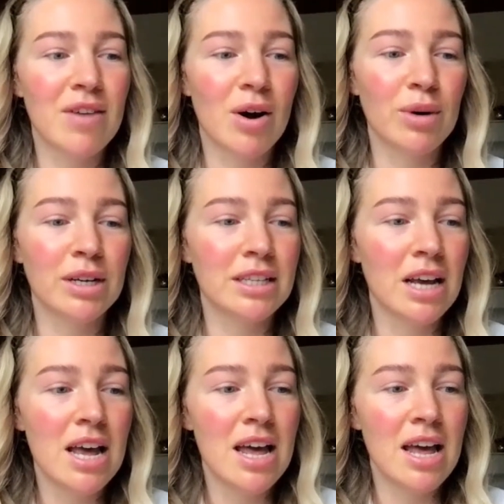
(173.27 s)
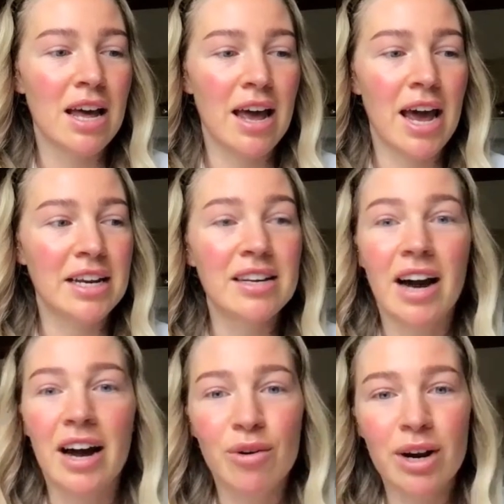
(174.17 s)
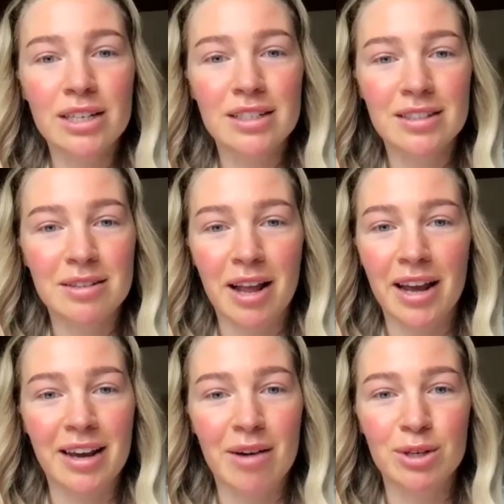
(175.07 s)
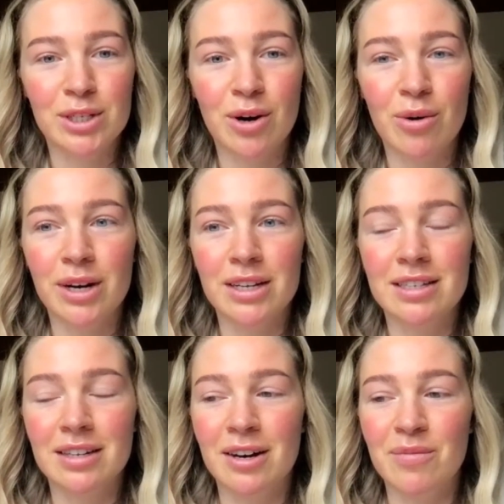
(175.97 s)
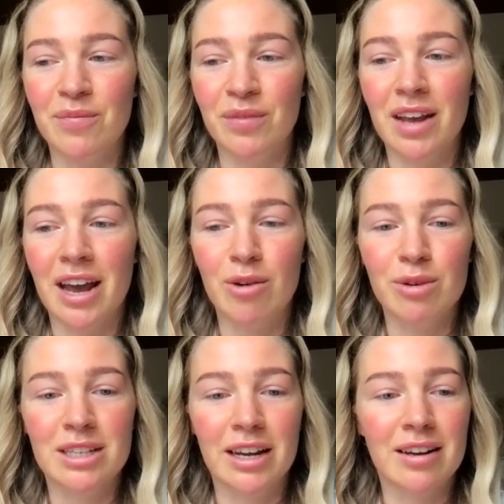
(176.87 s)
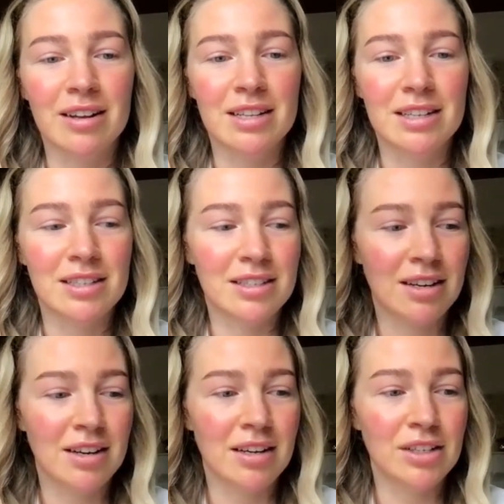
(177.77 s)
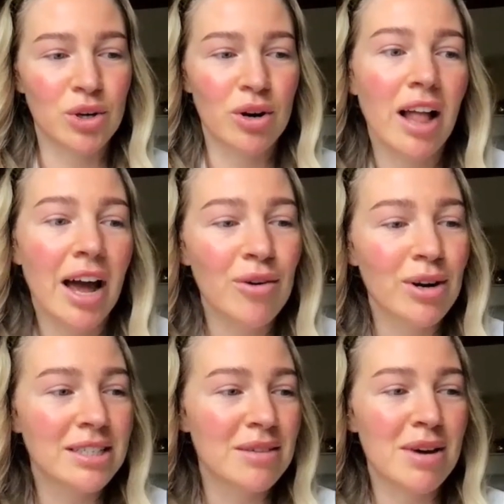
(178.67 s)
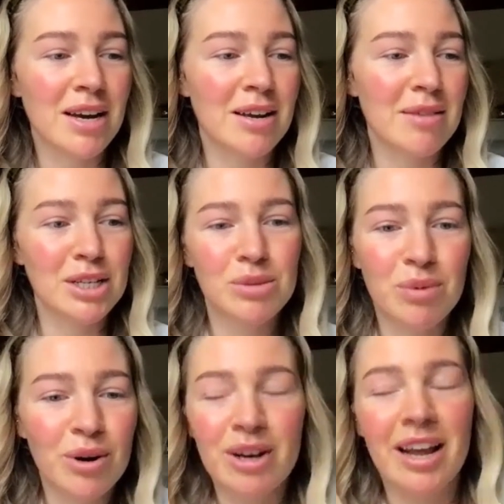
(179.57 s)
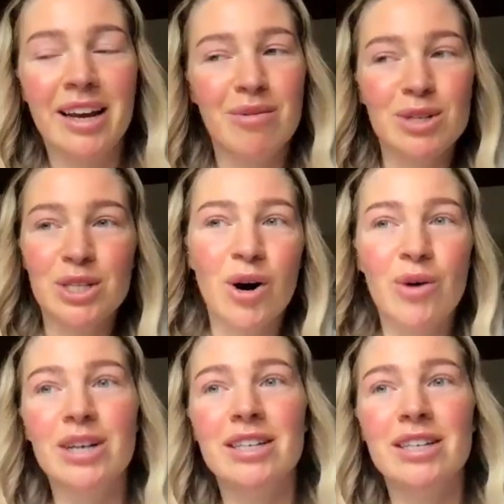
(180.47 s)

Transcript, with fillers: I always uh, had inner unrest, like I was always um had always like uh, this uh, internal unrest in my in my spirit, like I was always